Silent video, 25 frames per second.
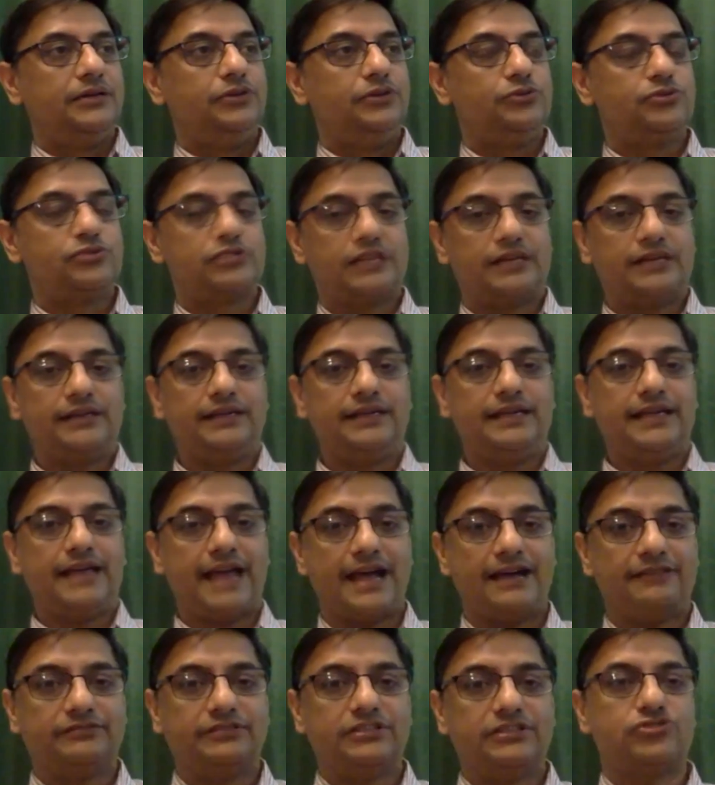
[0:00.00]
you suddenly
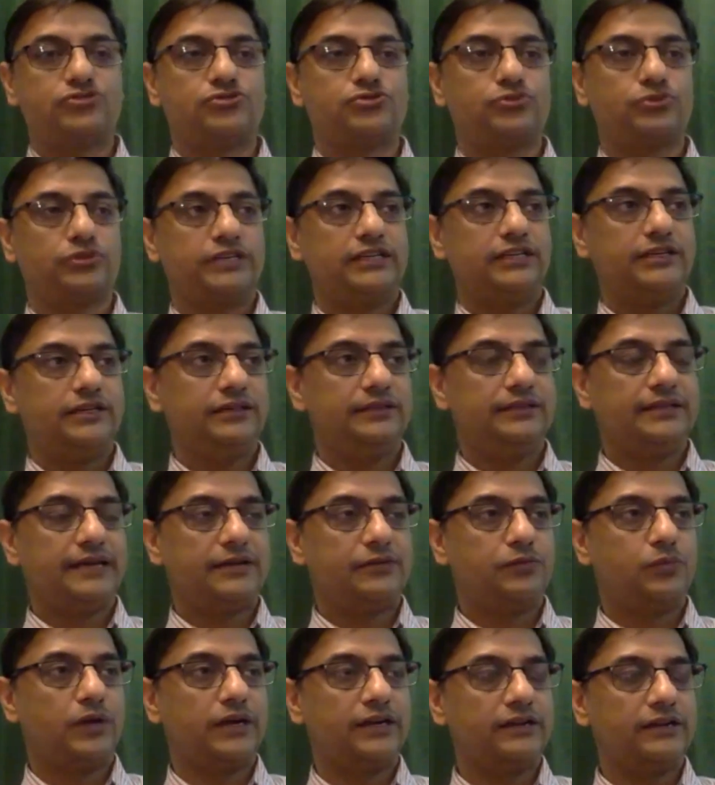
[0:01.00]
have the story
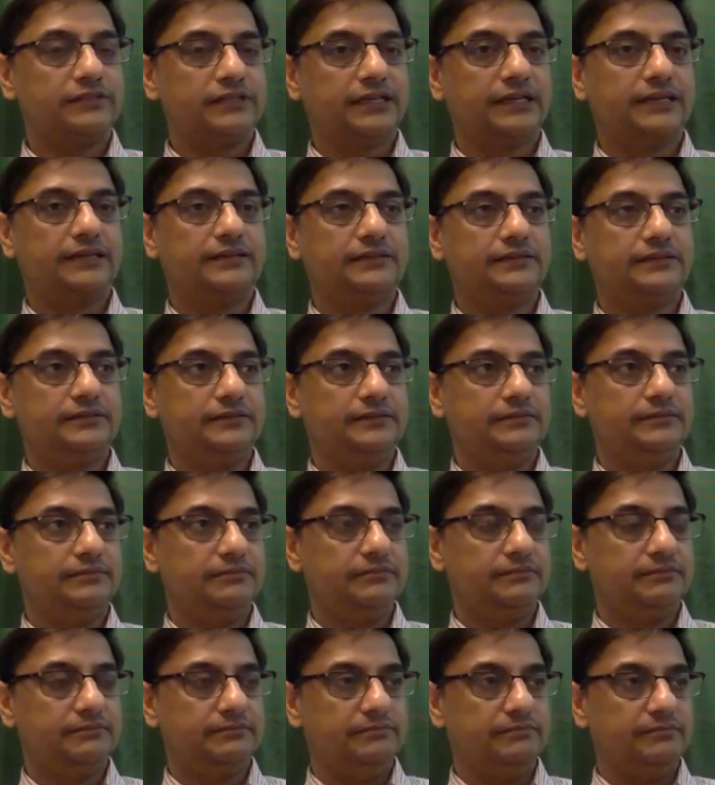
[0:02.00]
that one of the
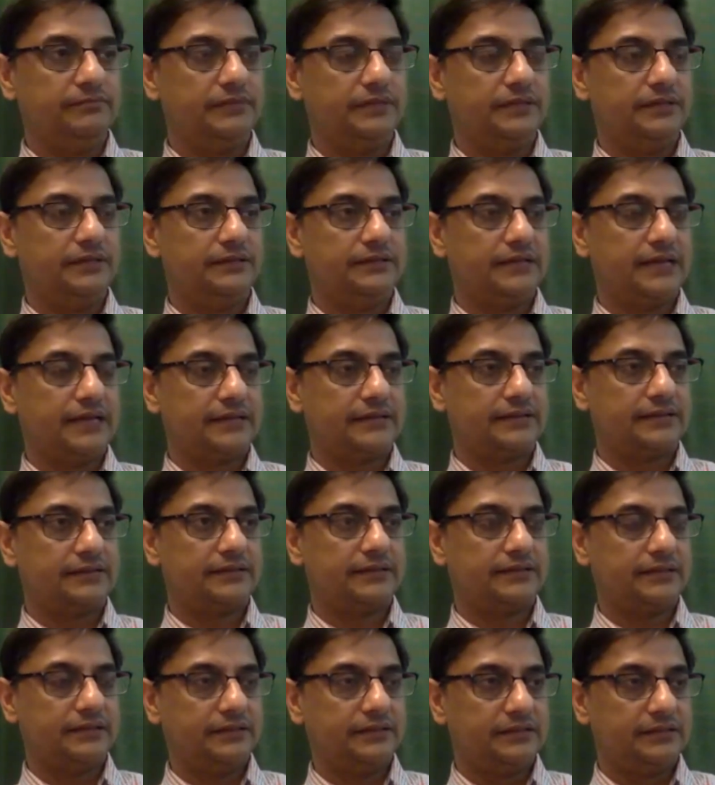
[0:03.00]
that
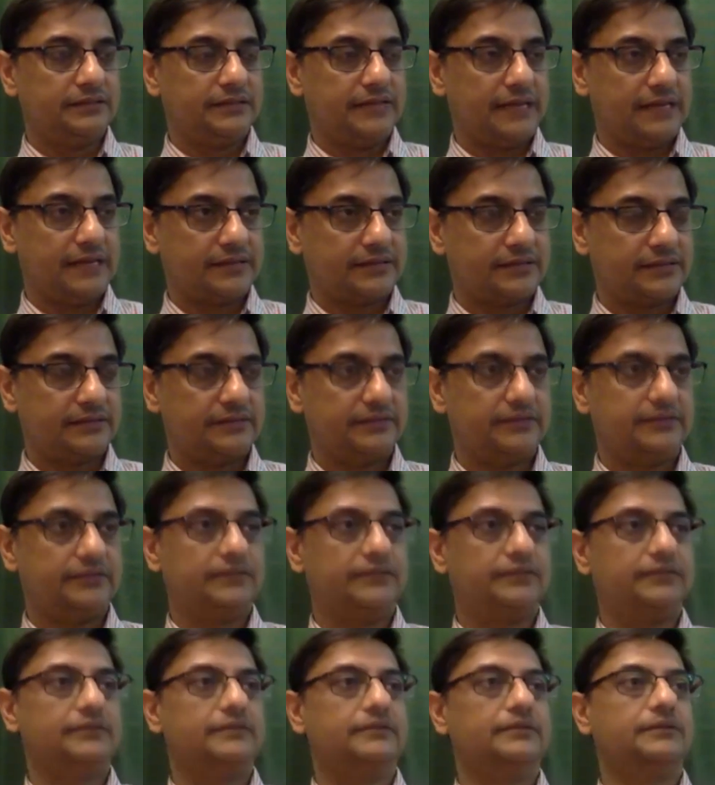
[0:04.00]
that
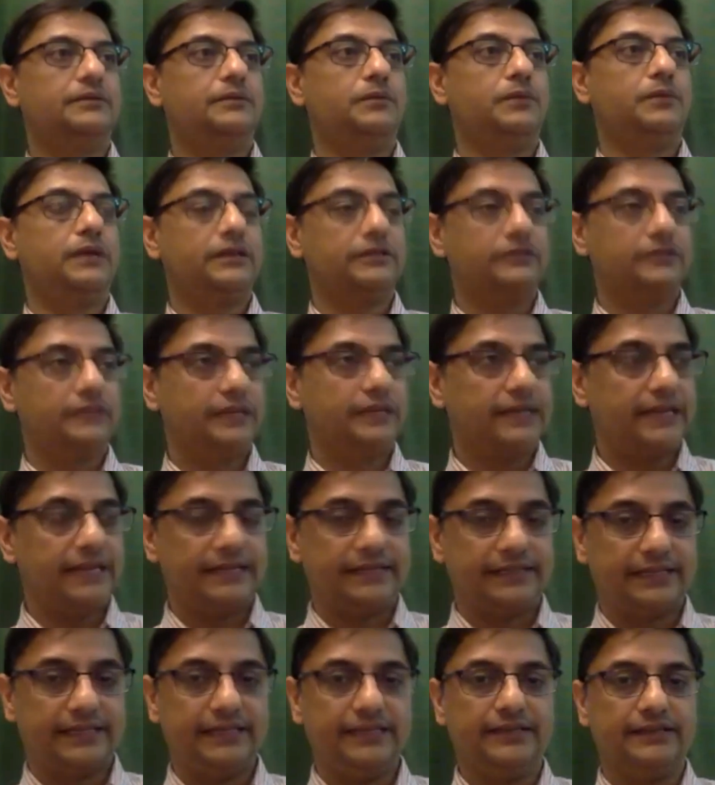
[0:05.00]
one of the
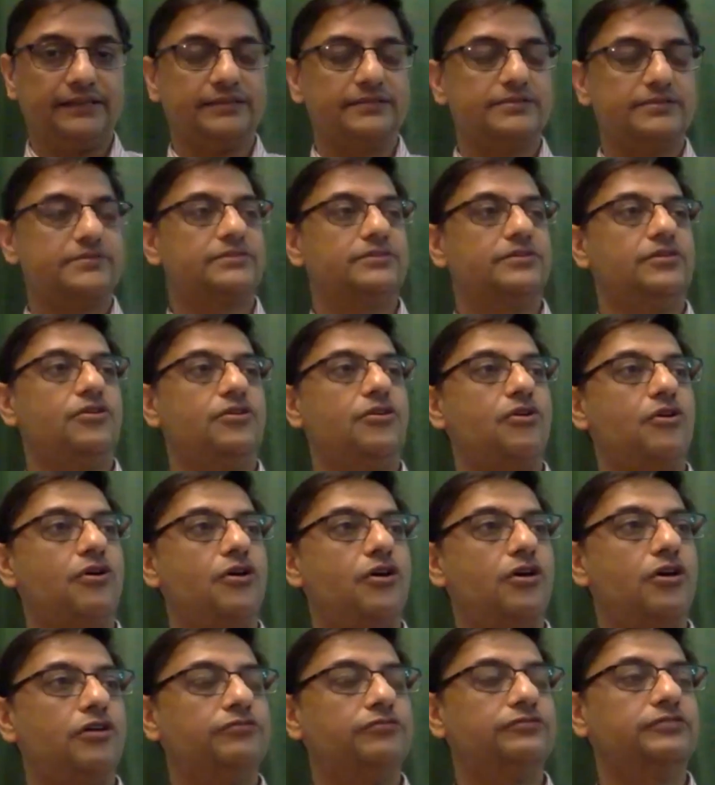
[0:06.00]
great kings
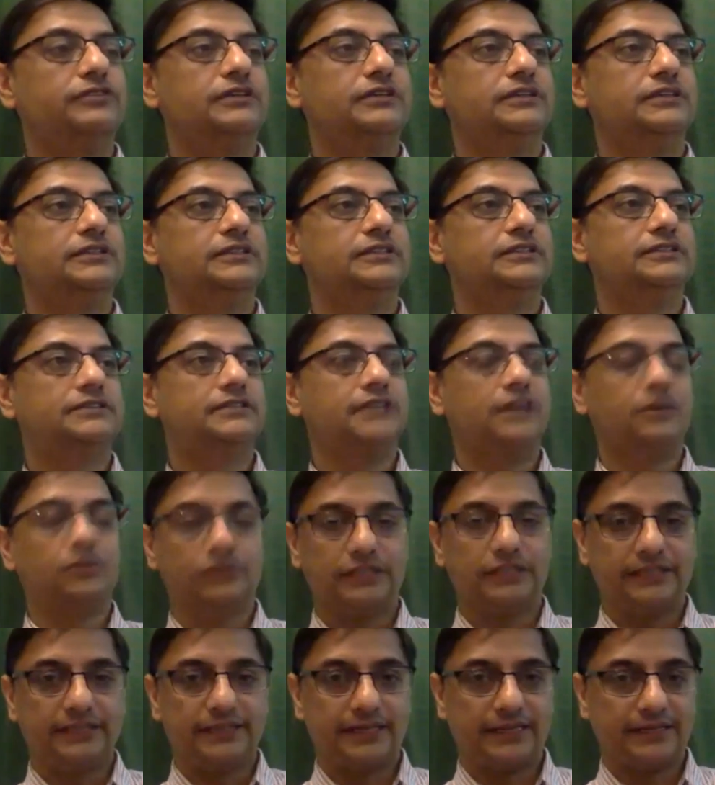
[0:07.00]
of South
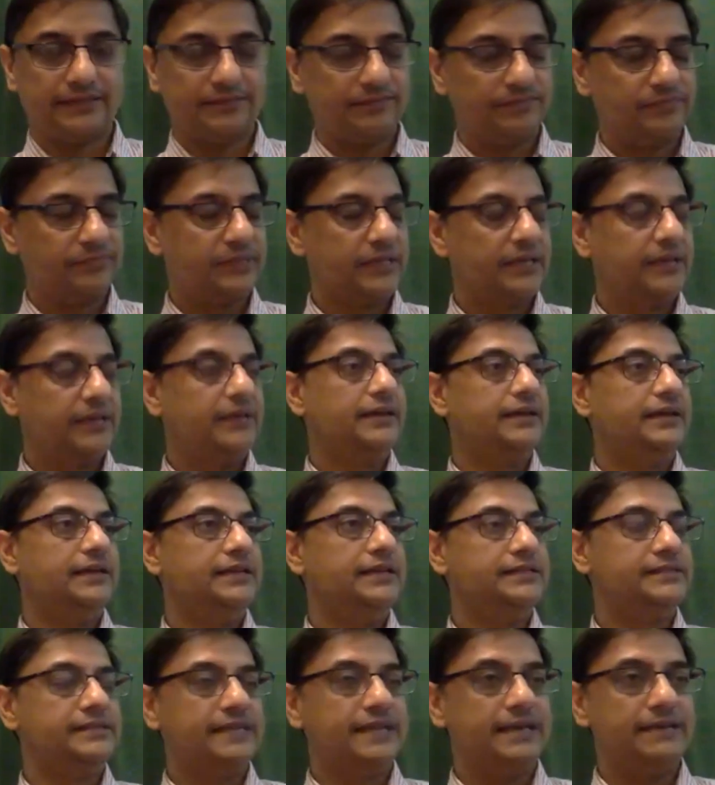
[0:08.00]
India,
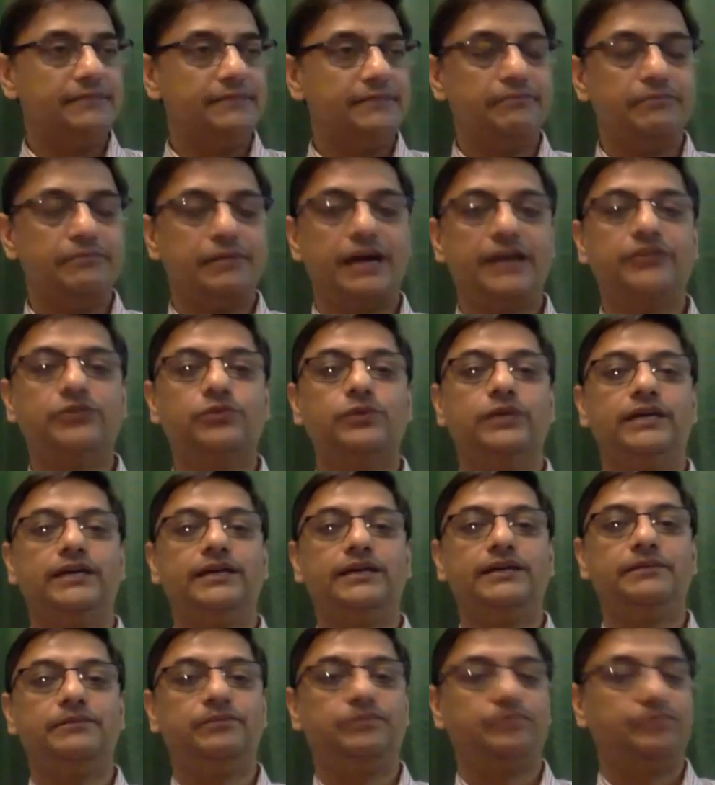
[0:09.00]
his name, by the
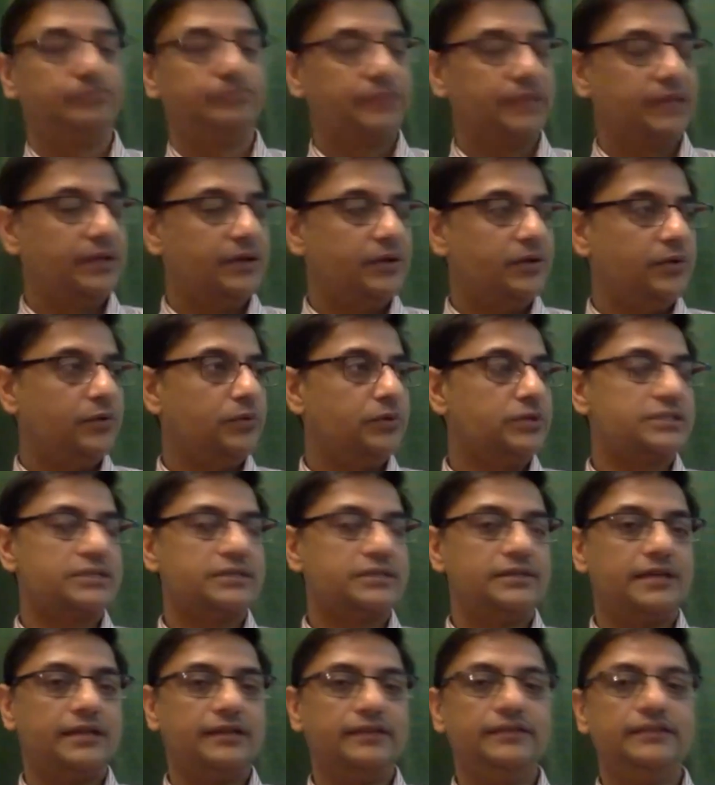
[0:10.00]
way, was
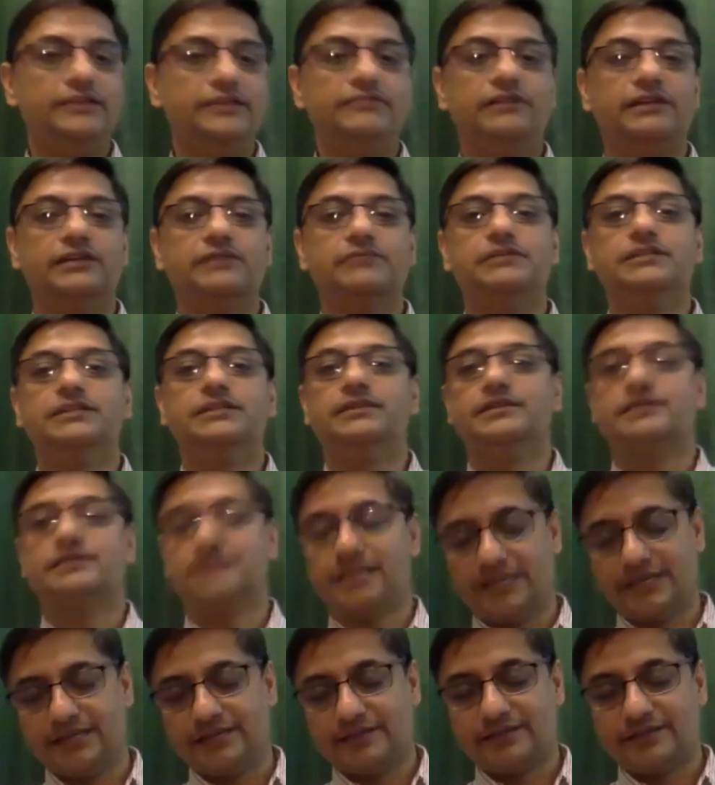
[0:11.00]
Nandi Varman
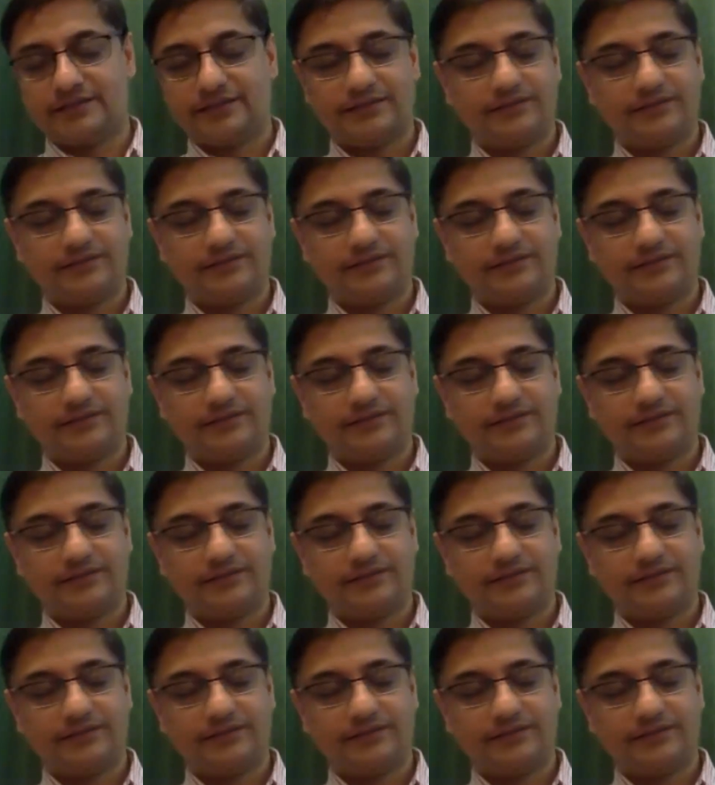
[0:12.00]
II,